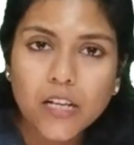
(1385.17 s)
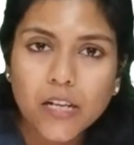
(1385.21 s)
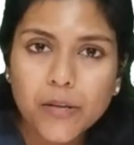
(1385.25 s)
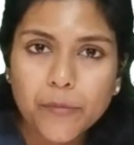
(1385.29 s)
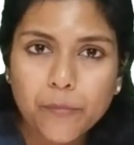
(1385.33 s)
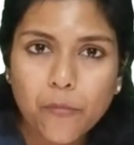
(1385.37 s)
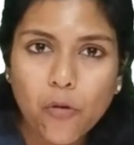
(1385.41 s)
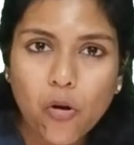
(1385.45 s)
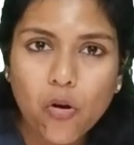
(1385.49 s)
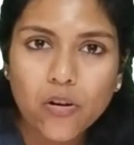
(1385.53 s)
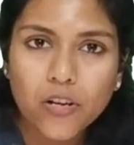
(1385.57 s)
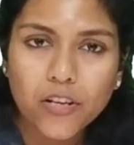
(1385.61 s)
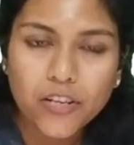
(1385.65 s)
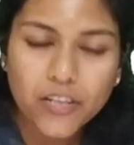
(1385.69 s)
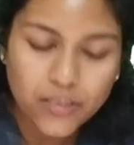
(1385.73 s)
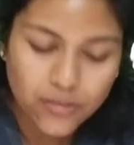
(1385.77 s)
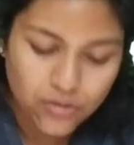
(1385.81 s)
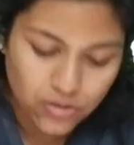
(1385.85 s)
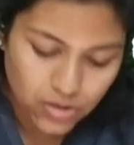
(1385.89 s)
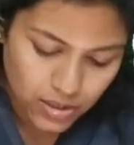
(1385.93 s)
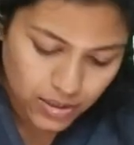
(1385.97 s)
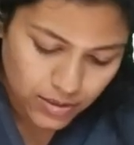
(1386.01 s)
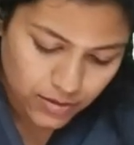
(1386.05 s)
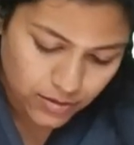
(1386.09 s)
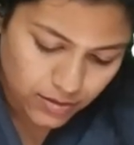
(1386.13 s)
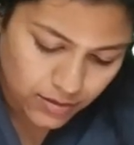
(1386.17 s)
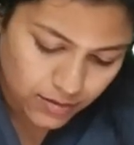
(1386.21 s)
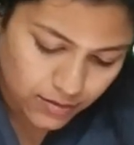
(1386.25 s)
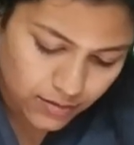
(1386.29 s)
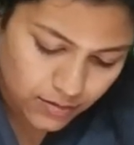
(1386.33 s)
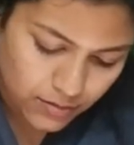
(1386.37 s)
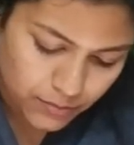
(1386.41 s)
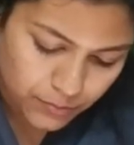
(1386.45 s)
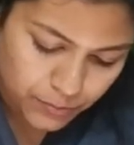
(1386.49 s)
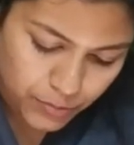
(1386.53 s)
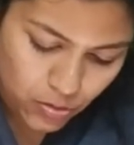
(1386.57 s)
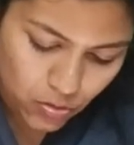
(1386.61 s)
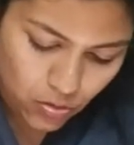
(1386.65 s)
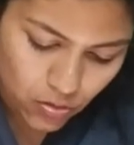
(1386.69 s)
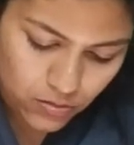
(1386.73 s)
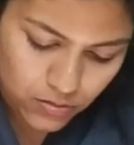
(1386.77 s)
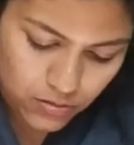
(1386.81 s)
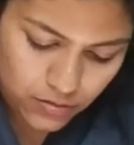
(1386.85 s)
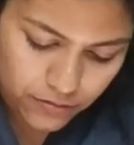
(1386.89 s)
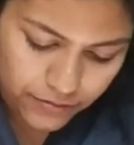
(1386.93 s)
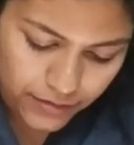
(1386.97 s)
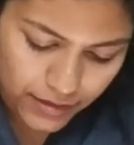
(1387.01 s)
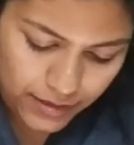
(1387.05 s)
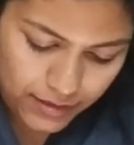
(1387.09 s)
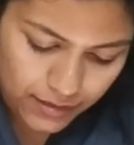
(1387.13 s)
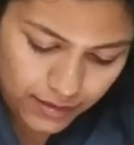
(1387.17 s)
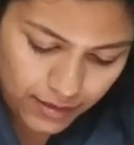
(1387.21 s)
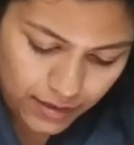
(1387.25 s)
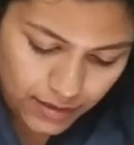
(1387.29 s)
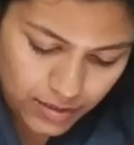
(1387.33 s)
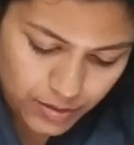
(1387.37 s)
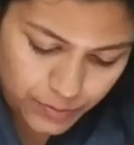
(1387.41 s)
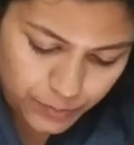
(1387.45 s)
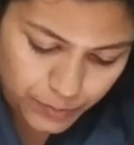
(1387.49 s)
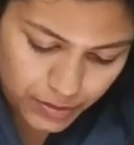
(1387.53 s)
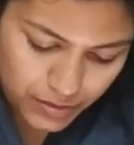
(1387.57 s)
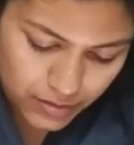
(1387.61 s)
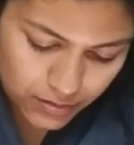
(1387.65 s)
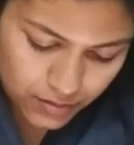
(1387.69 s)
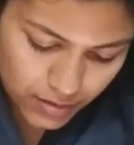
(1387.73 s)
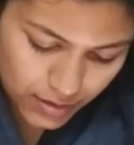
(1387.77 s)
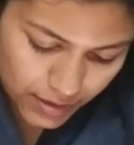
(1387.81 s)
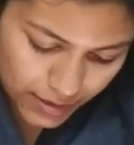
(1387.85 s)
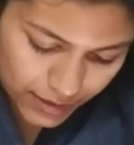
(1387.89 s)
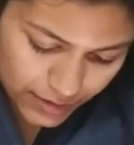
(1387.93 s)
moderate changes, because of enlargement, the